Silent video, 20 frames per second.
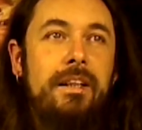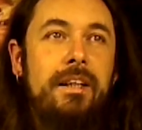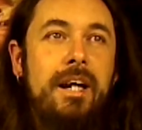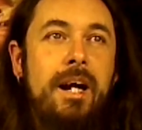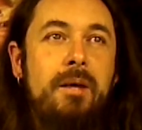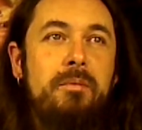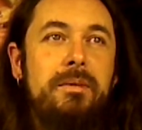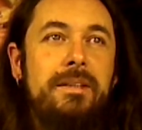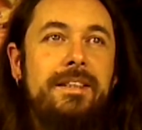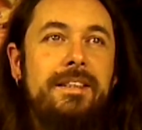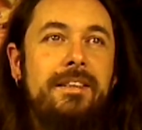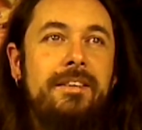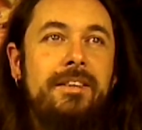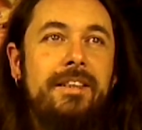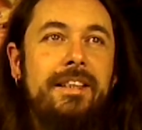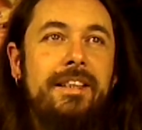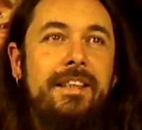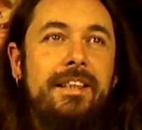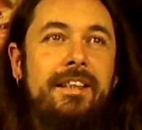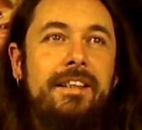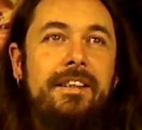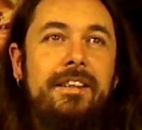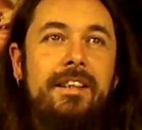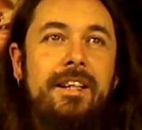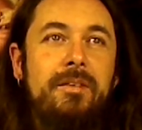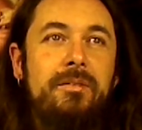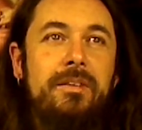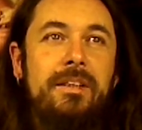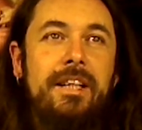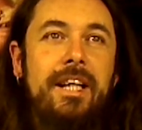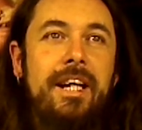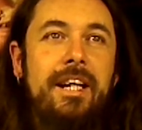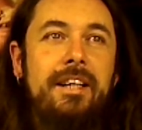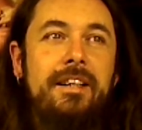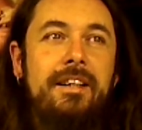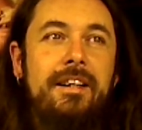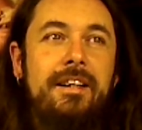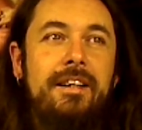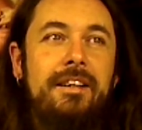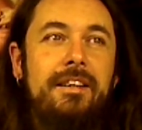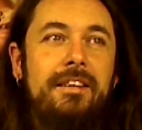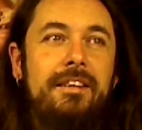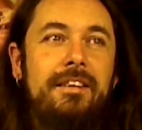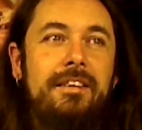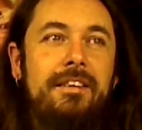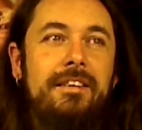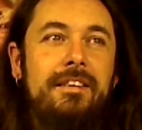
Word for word: Carpet's the only thing you'll ever lay, Carl.